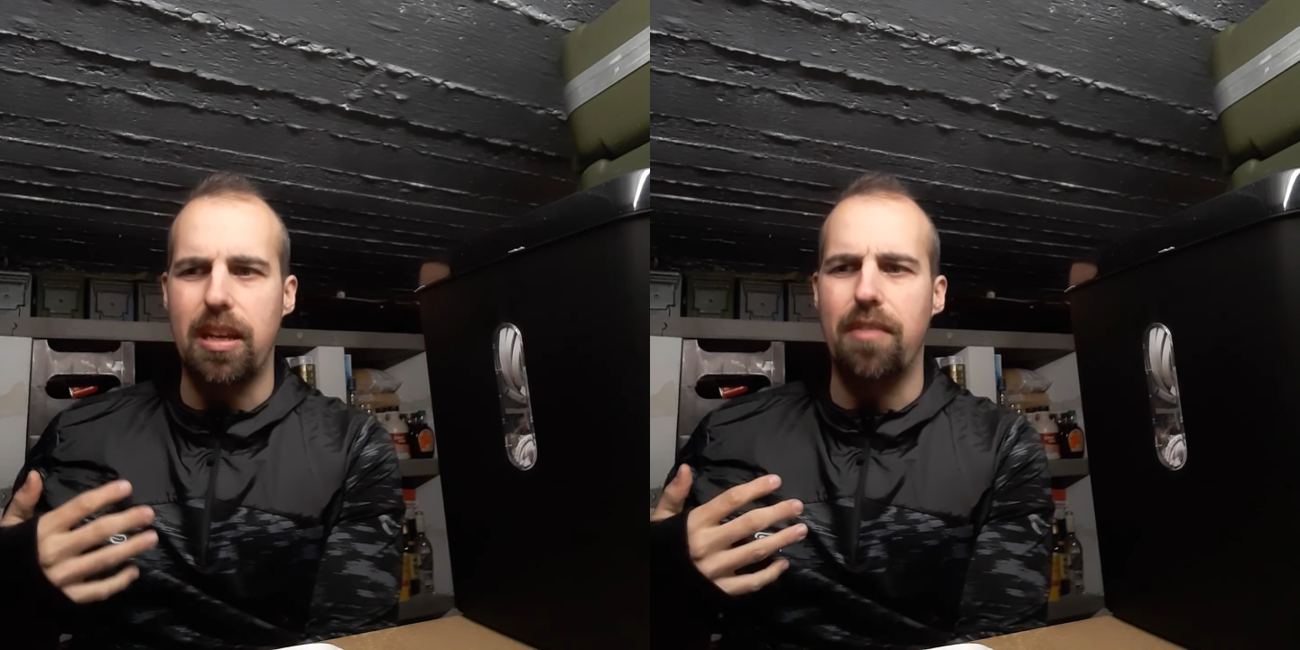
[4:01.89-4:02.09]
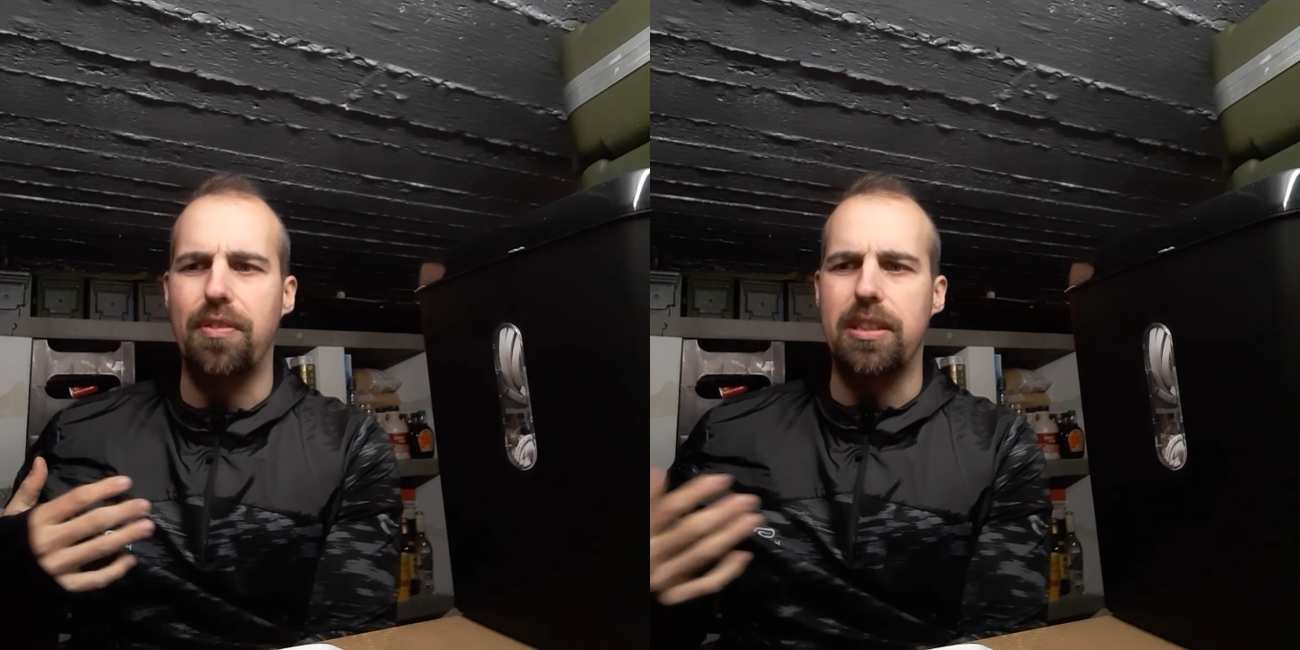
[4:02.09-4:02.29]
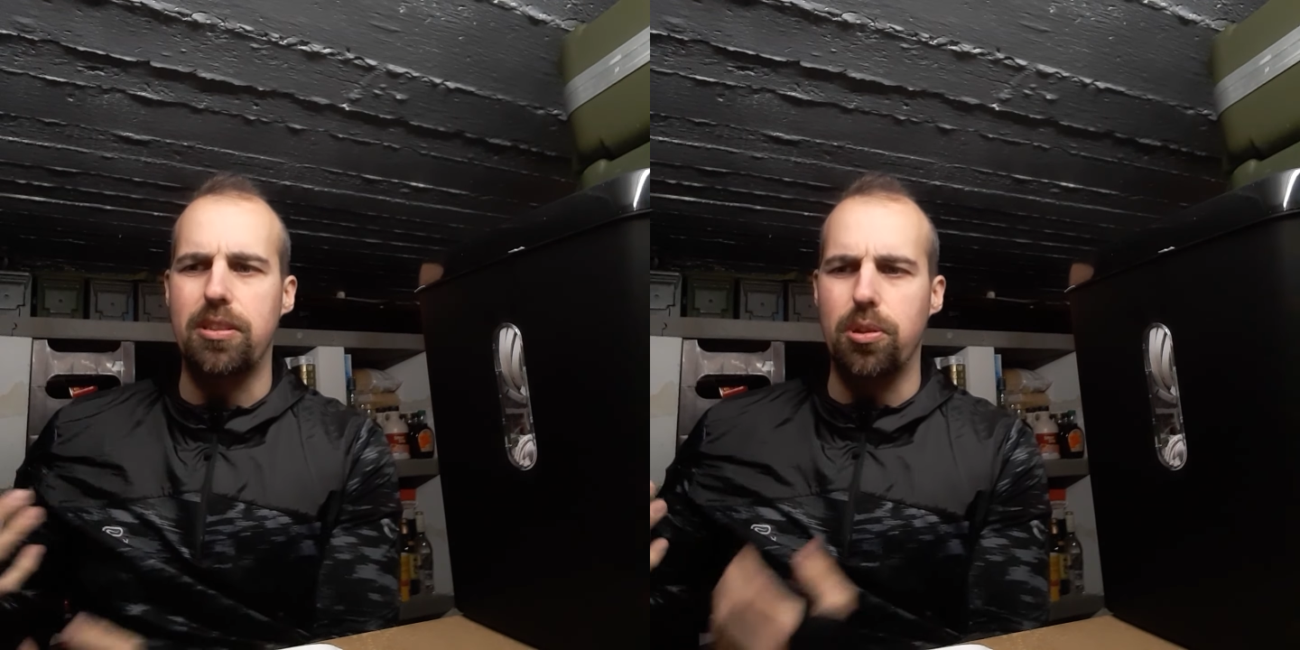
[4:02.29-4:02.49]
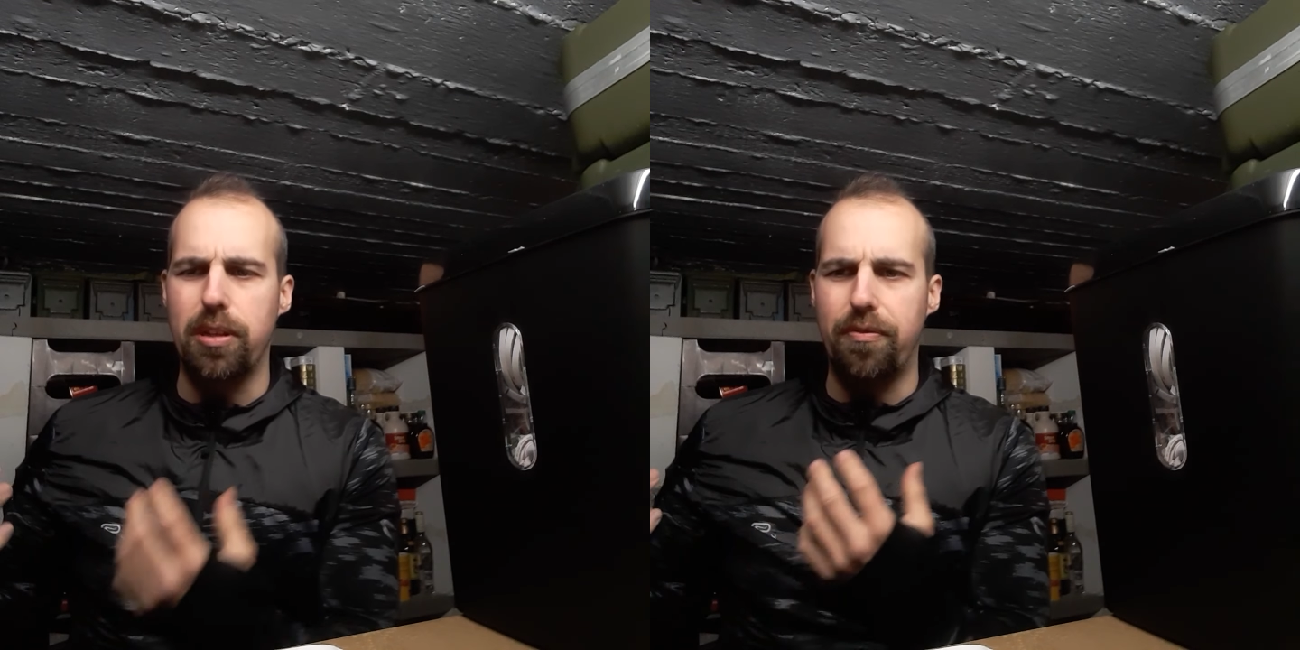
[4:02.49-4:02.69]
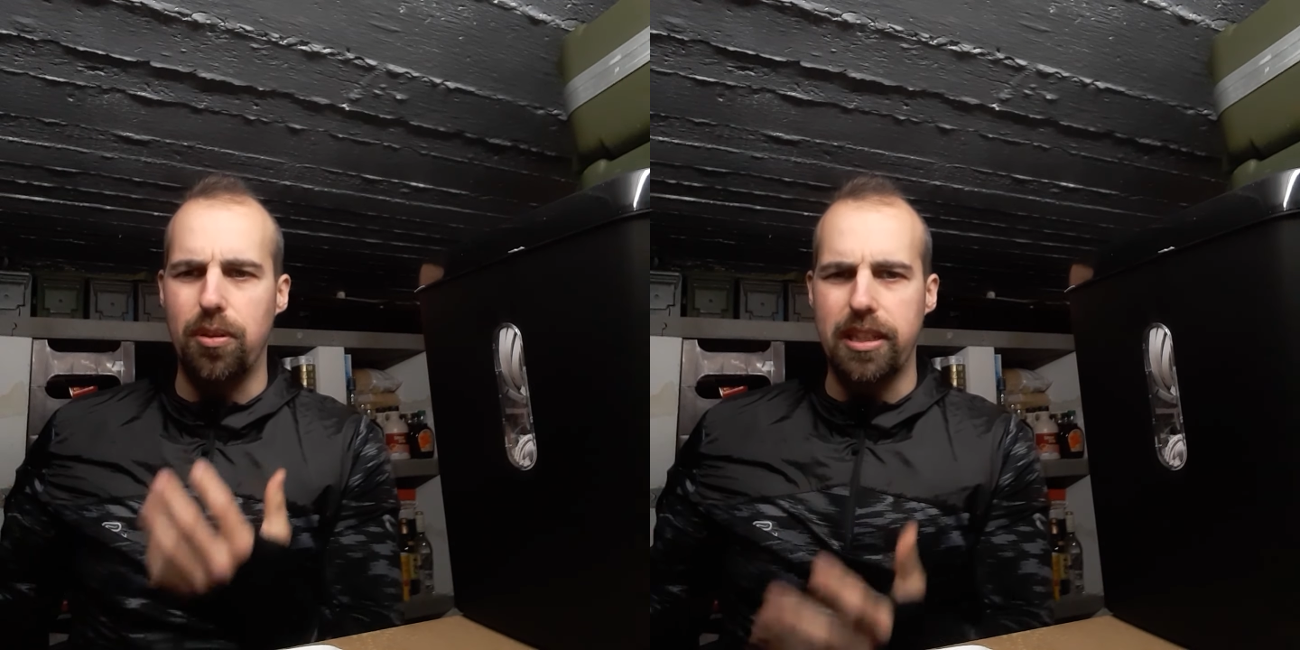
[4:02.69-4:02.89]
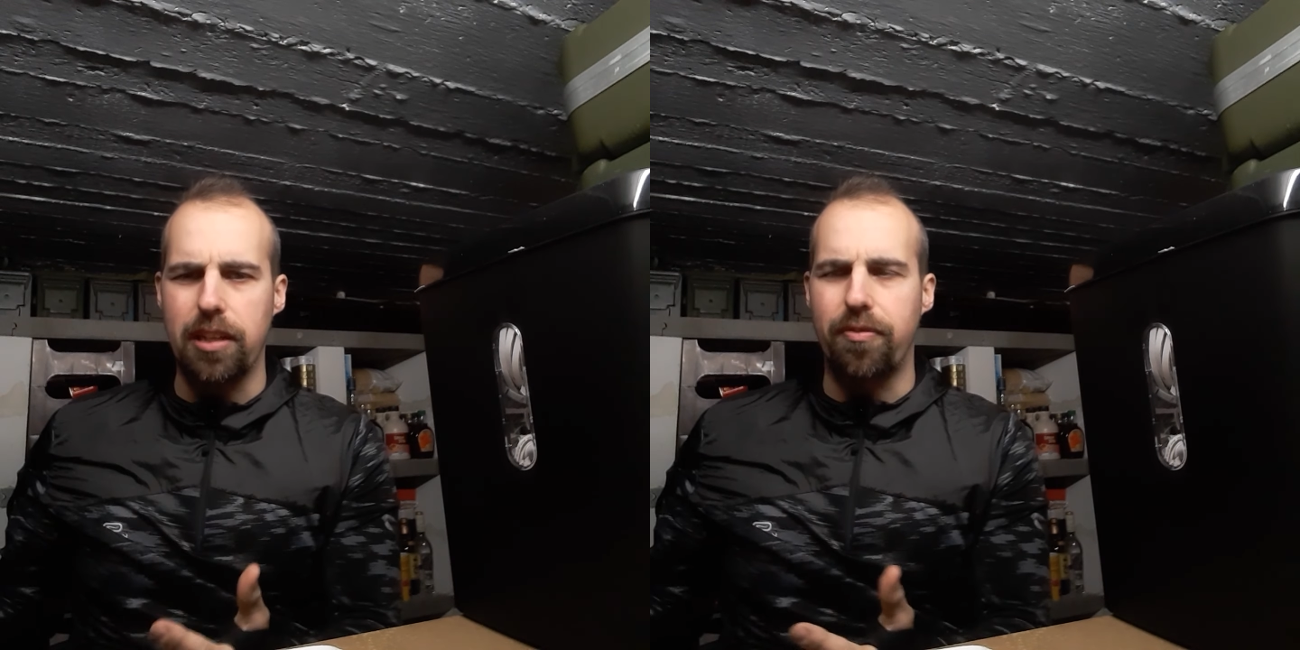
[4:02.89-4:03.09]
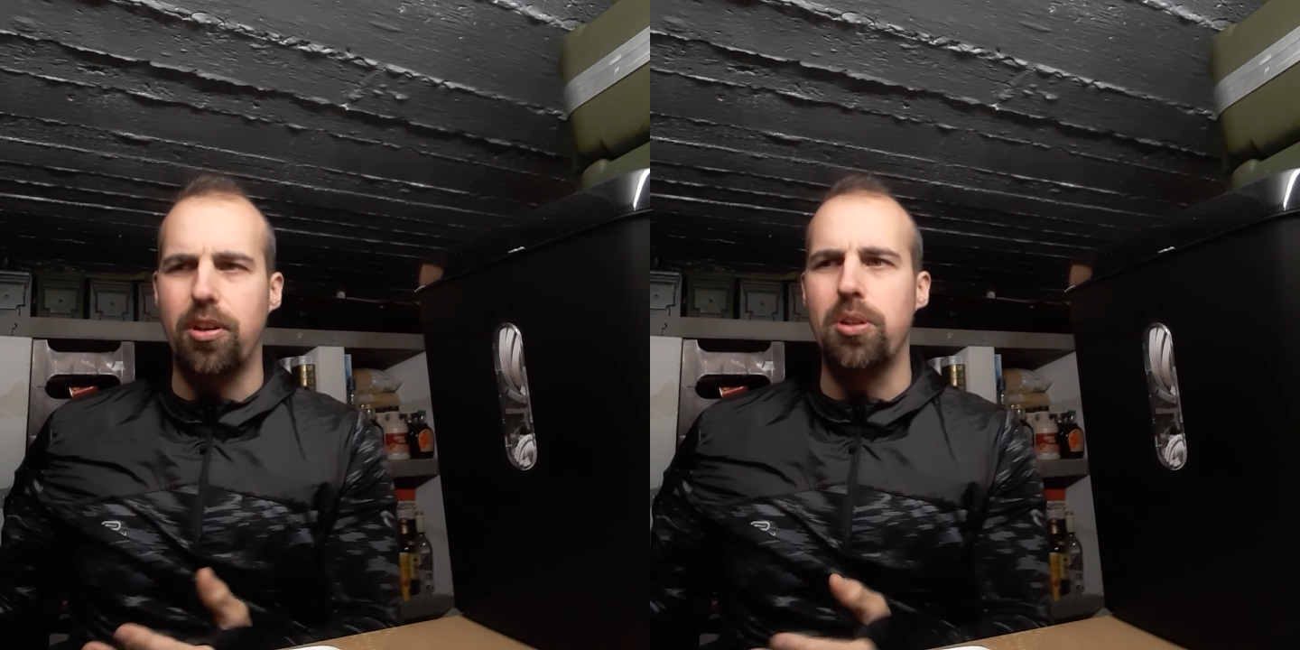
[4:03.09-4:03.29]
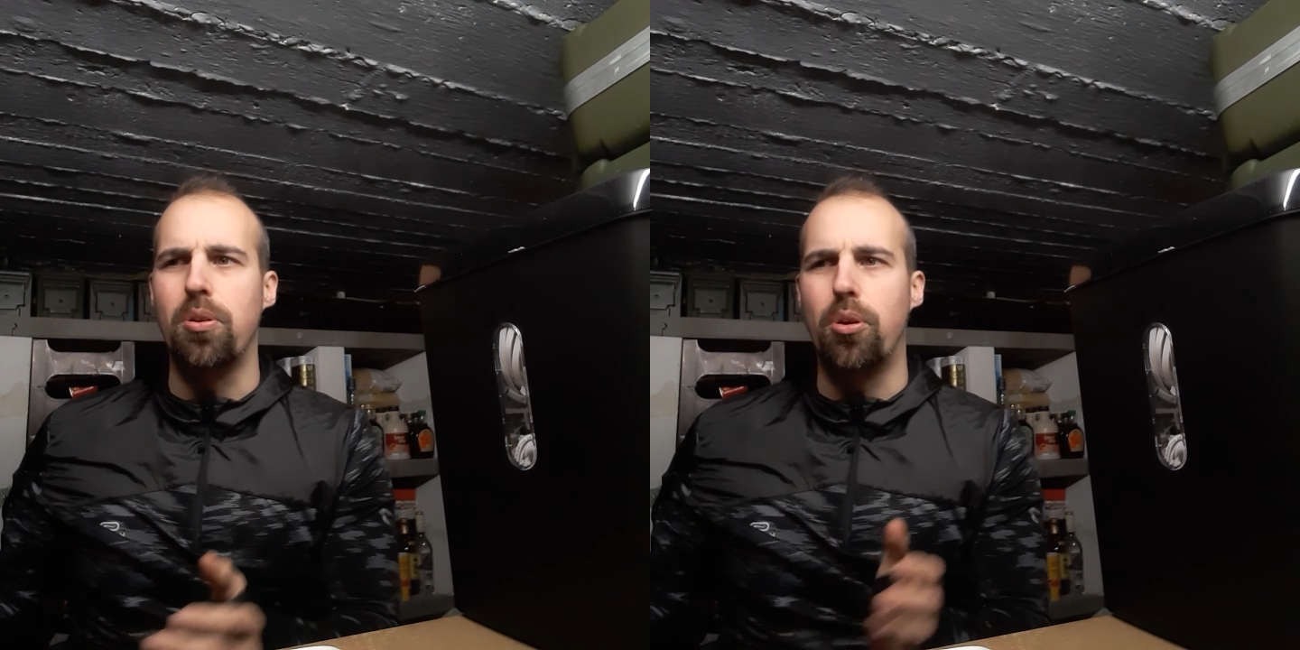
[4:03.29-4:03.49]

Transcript: if you let it fall